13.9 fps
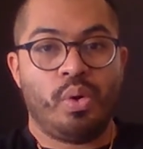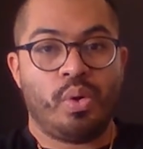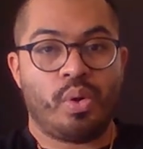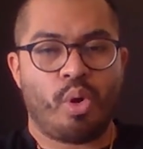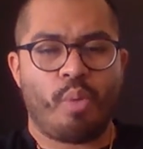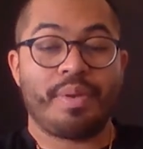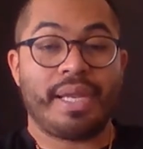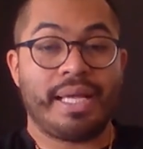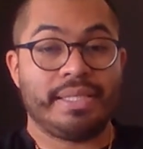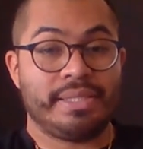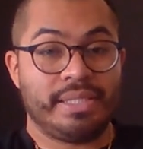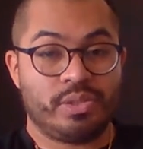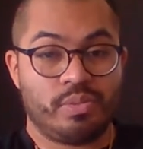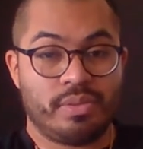Hope you like
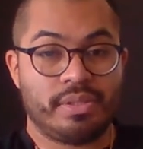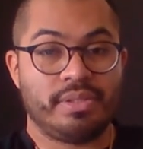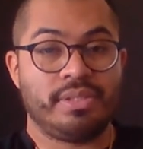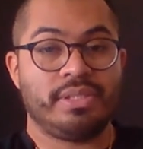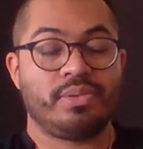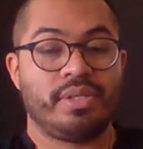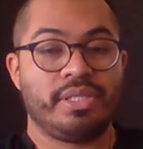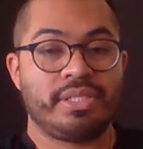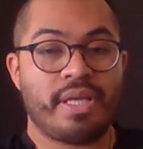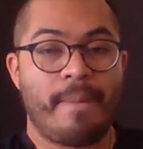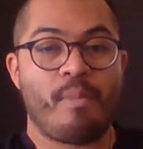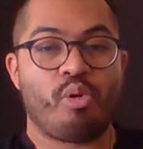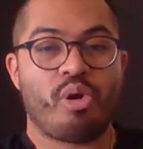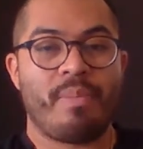this one. This one is
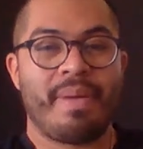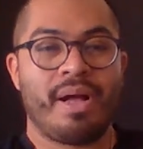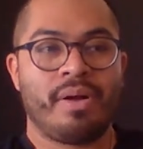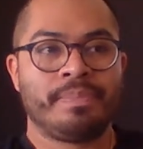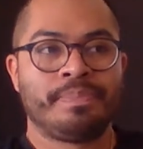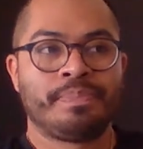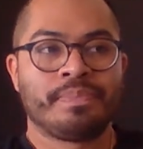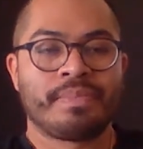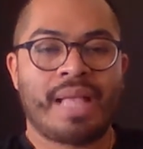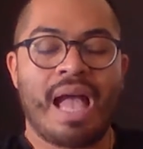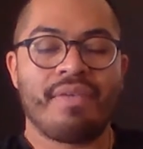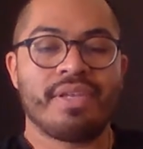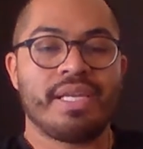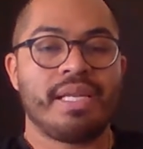more about
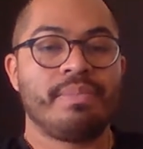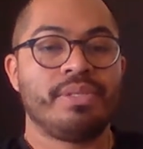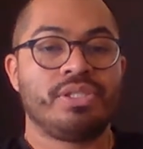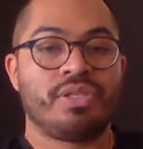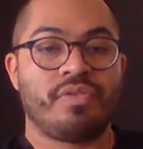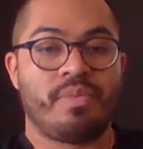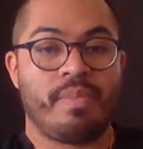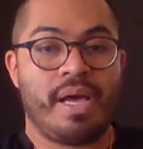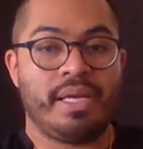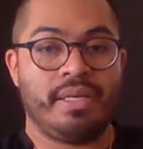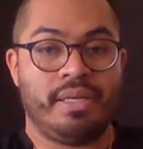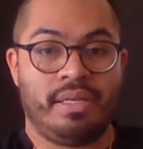having an image of the mind.